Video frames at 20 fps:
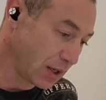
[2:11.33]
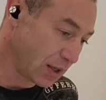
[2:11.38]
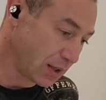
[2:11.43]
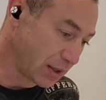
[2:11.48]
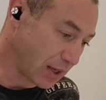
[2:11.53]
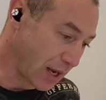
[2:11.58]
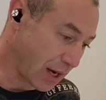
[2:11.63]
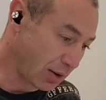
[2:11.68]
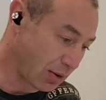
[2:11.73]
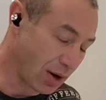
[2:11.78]

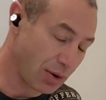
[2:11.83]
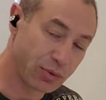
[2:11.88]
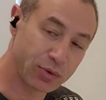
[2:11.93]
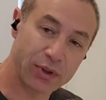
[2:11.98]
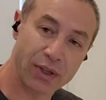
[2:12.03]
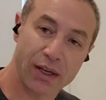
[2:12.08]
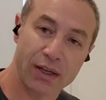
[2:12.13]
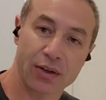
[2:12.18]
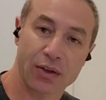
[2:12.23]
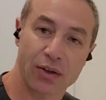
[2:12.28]
Now, I would
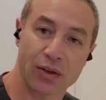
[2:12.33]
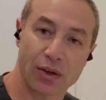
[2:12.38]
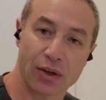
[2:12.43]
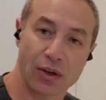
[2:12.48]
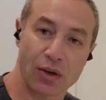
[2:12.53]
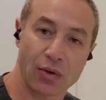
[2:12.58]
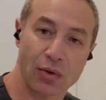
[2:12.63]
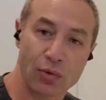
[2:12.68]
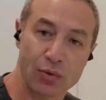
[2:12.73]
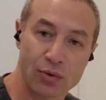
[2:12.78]
like
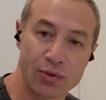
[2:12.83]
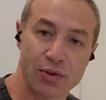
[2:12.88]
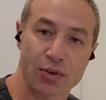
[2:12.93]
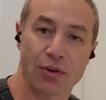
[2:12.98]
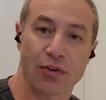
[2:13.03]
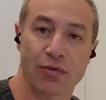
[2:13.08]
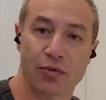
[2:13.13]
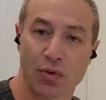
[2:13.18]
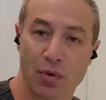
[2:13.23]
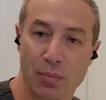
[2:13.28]
also
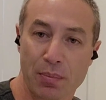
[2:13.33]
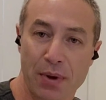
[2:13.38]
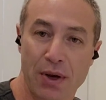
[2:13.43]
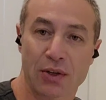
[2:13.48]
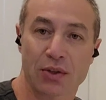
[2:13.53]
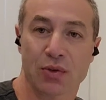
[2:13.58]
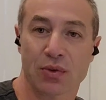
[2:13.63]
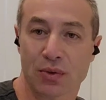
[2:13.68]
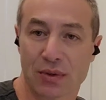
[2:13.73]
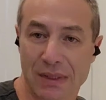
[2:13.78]
refer
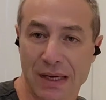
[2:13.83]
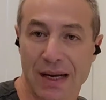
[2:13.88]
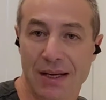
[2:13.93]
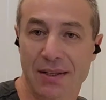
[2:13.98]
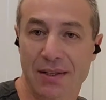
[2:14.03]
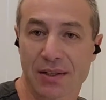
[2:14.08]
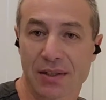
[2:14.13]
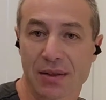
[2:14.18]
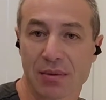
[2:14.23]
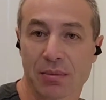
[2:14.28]
back to
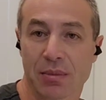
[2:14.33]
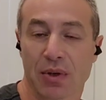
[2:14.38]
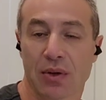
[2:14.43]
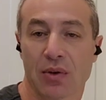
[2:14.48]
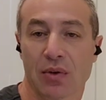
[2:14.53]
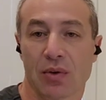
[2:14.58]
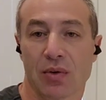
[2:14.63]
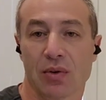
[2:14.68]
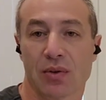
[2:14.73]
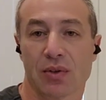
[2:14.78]
Dyson,
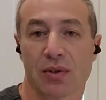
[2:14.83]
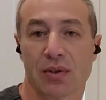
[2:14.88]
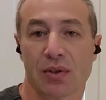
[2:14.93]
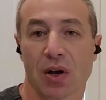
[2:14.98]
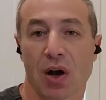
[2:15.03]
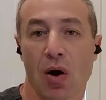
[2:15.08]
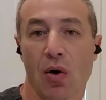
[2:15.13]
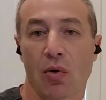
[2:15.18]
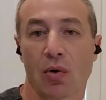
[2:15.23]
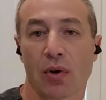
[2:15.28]
because
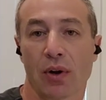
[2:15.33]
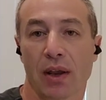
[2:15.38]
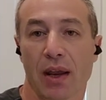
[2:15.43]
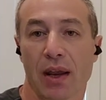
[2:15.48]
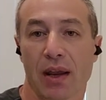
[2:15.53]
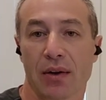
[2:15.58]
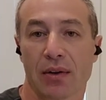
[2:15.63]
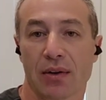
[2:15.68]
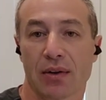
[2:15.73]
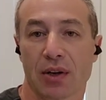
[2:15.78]
I only
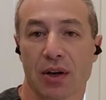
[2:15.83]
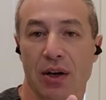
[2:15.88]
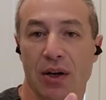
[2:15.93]
had